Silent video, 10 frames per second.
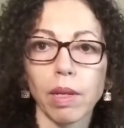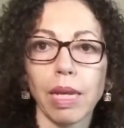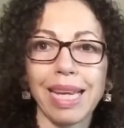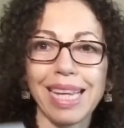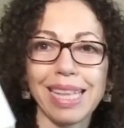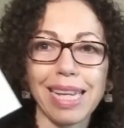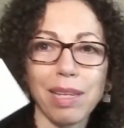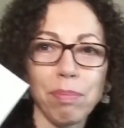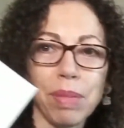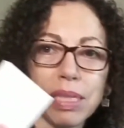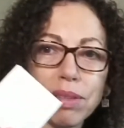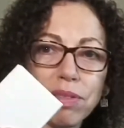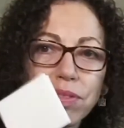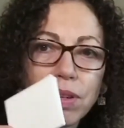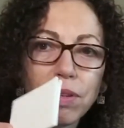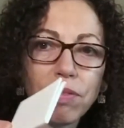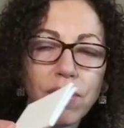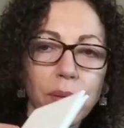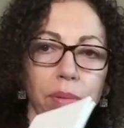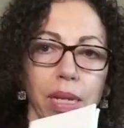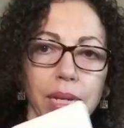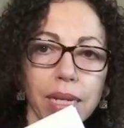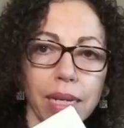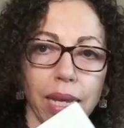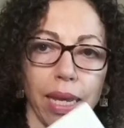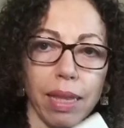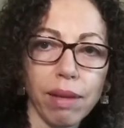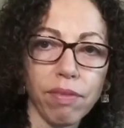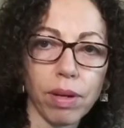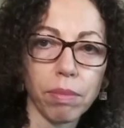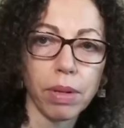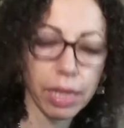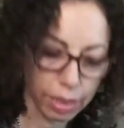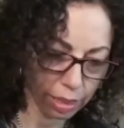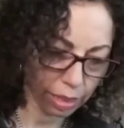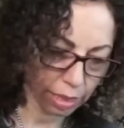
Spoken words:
a tiny piece of fabric, Aida fabric,